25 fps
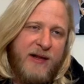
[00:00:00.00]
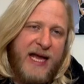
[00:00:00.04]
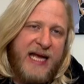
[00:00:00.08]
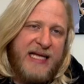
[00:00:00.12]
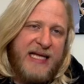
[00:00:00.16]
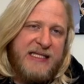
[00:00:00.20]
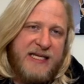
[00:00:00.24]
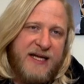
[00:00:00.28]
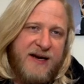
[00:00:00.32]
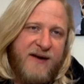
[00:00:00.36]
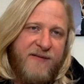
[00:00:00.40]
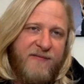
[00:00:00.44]

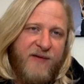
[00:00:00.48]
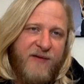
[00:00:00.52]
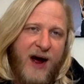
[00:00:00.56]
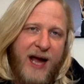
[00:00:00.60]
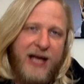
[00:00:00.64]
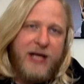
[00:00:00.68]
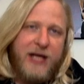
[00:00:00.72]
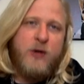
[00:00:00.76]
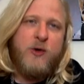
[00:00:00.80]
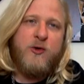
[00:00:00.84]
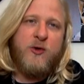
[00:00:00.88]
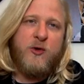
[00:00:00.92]

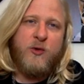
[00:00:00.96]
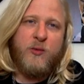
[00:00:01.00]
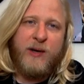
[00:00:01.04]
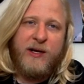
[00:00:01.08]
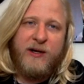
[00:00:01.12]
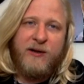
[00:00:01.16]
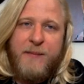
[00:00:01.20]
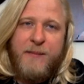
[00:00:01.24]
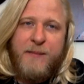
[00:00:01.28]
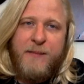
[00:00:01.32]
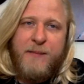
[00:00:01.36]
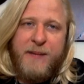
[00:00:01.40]
identify who the
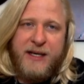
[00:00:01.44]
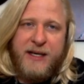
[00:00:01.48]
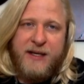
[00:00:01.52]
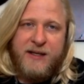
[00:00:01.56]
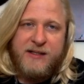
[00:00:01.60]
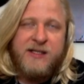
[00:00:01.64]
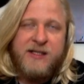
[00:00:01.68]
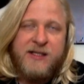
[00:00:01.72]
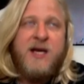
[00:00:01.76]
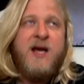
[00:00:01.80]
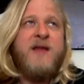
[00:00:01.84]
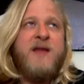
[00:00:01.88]
real enemy
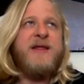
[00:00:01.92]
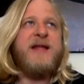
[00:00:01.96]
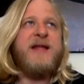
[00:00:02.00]
is. They